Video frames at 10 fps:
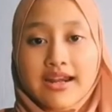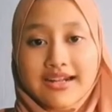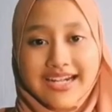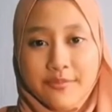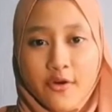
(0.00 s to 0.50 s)

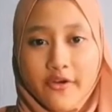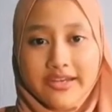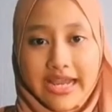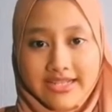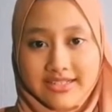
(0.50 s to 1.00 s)

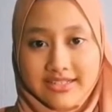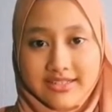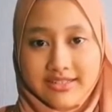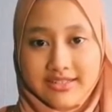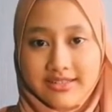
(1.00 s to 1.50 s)
Reproduction.
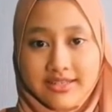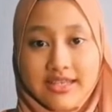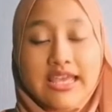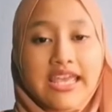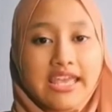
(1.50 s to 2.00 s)

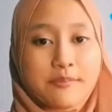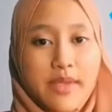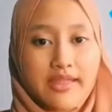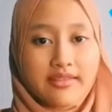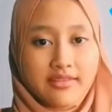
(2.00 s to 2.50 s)
In
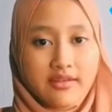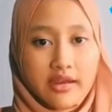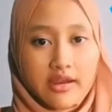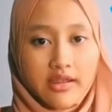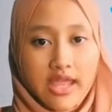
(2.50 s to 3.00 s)

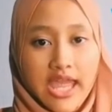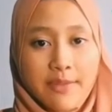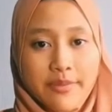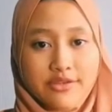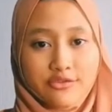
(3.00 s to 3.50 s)
bacteria,
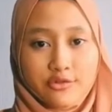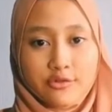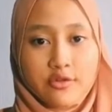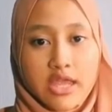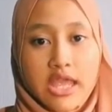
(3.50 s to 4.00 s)
happen through
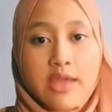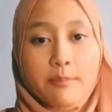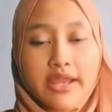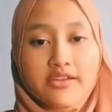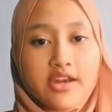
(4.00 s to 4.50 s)

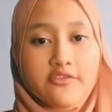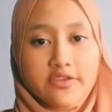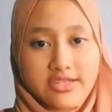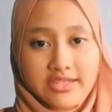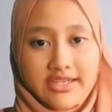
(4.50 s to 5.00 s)
binary
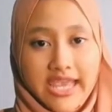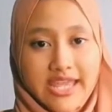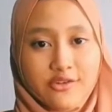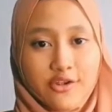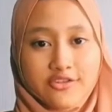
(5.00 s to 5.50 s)
fission
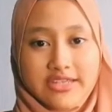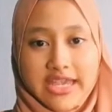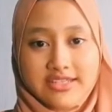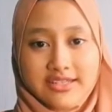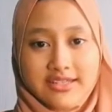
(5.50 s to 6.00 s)
and
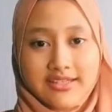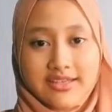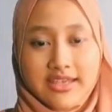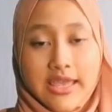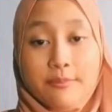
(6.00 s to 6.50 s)
conjugation,
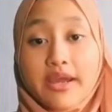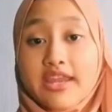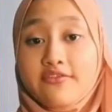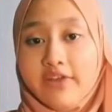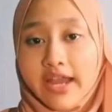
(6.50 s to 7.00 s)
but
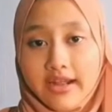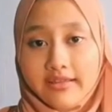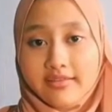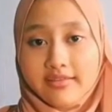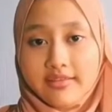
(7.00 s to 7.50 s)
in
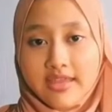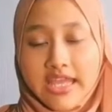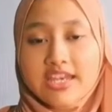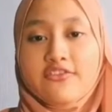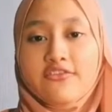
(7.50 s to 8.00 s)
virus,
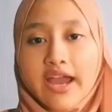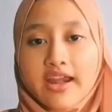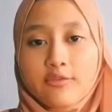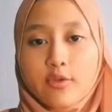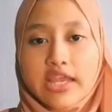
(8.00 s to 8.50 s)
the
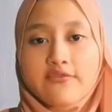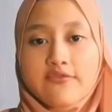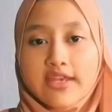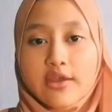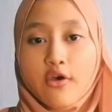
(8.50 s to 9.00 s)
virus will
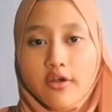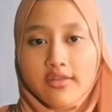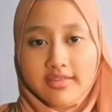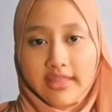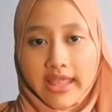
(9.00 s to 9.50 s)
invade the
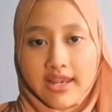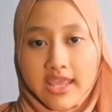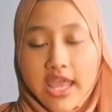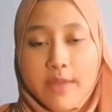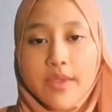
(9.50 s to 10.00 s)
host cell,
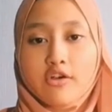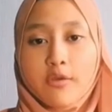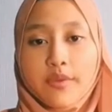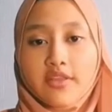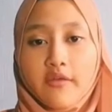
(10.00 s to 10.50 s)
make
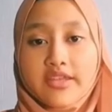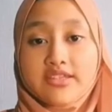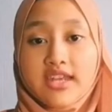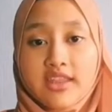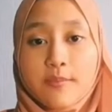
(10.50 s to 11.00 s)
copies of the
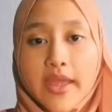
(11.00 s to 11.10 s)
genetic